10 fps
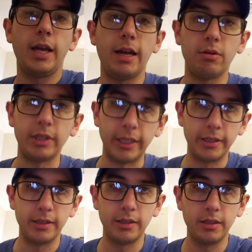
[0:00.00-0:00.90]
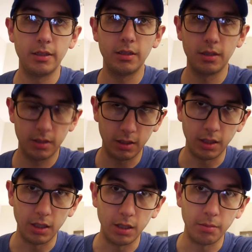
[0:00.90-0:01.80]
Howdy.
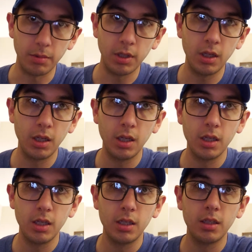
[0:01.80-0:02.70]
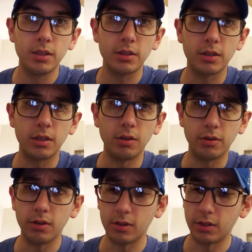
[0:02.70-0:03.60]
Um, Still
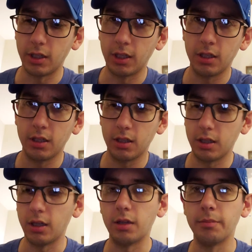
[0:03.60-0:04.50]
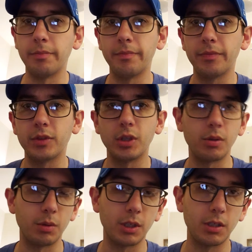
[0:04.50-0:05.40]
Thursday,
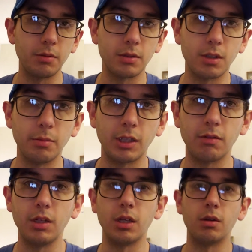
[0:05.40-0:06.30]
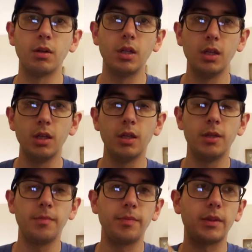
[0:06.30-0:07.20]
so we're gonna still make a video.
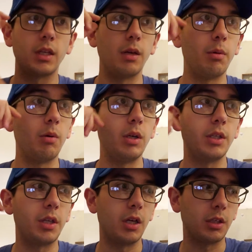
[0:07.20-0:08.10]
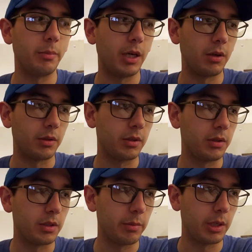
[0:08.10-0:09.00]
I want to talk about
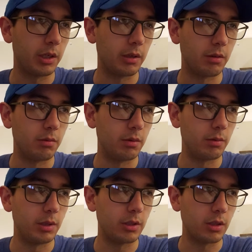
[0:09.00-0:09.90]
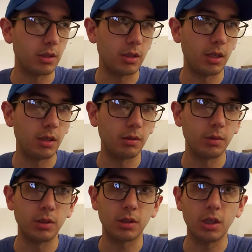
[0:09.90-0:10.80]
something I researched today,
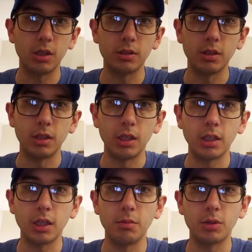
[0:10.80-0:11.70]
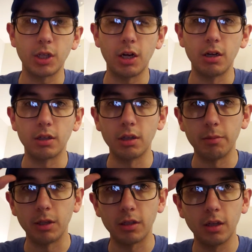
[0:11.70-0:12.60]
which is called an income share
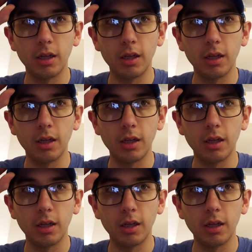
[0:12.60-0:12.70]
agreement.